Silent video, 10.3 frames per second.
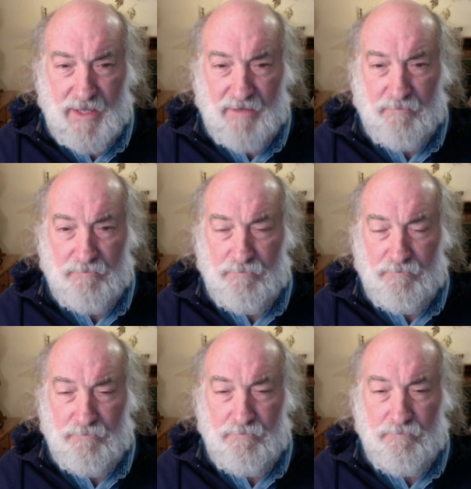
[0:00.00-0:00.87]
And
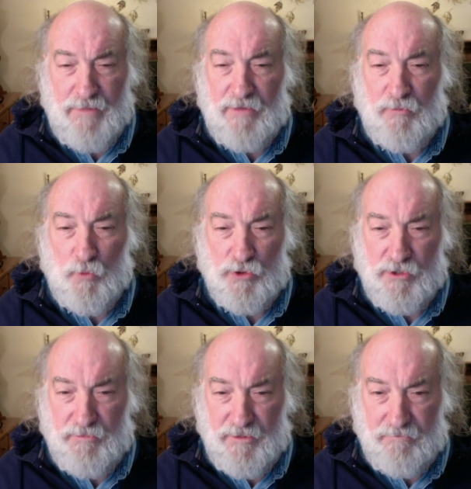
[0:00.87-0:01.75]
men
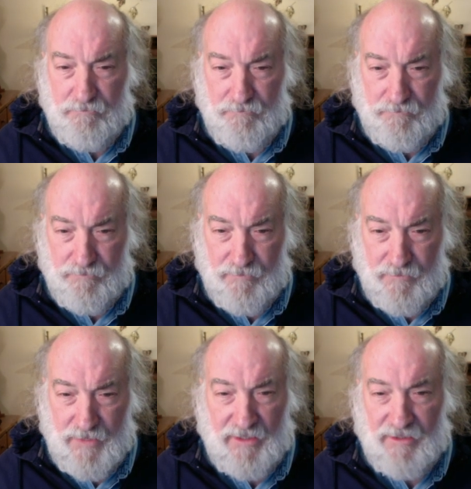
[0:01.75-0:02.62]
worshipped him,
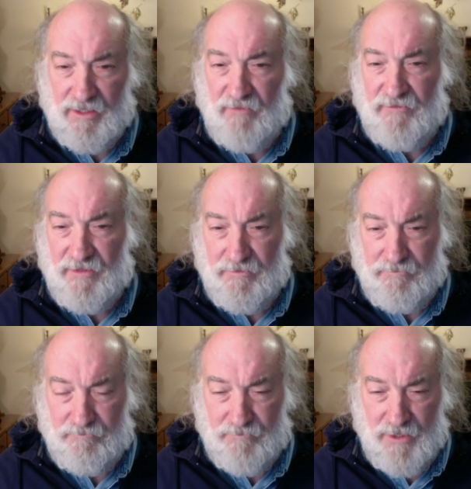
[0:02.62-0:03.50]
and he loved it.
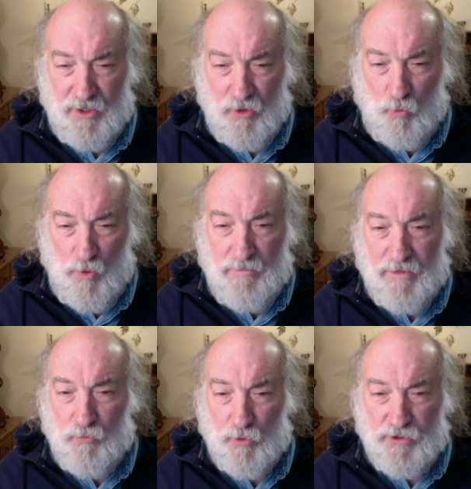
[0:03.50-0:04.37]

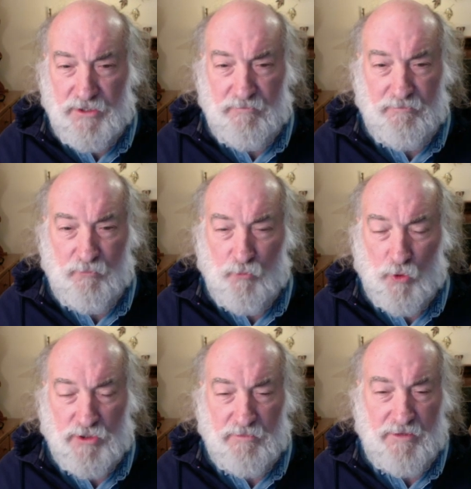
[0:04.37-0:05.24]
Women
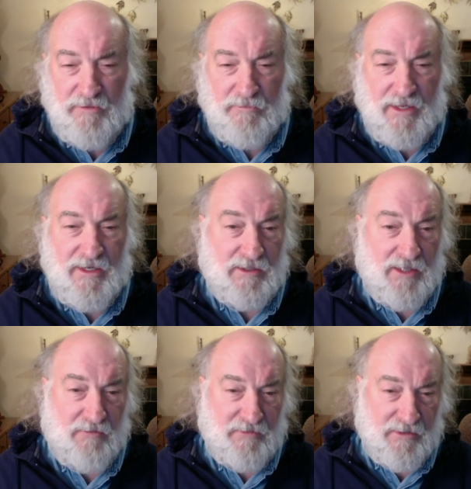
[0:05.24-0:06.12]
worshipped him, and he
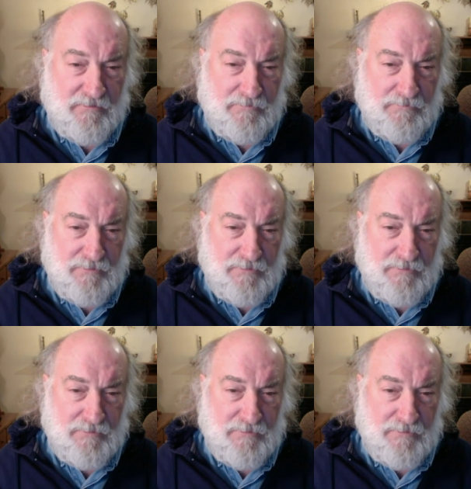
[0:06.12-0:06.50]
loved it.